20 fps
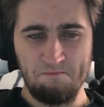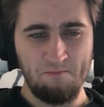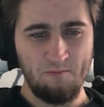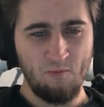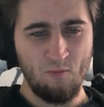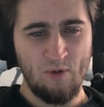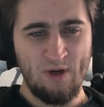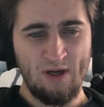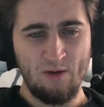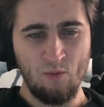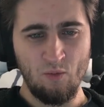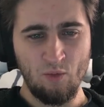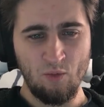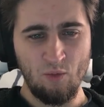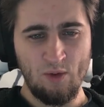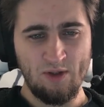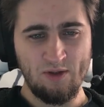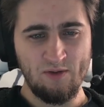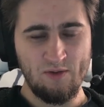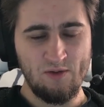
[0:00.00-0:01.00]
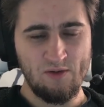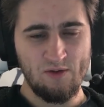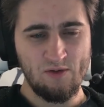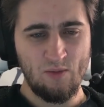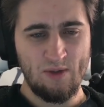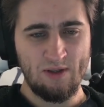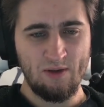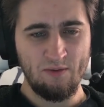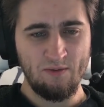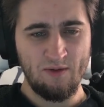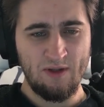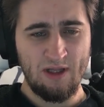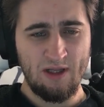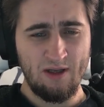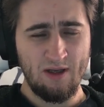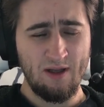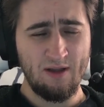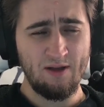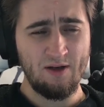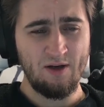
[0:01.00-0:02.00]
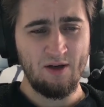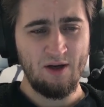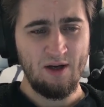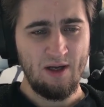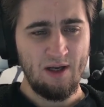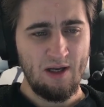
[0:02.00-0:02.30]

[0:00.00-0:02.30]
why you would want to use one over the other.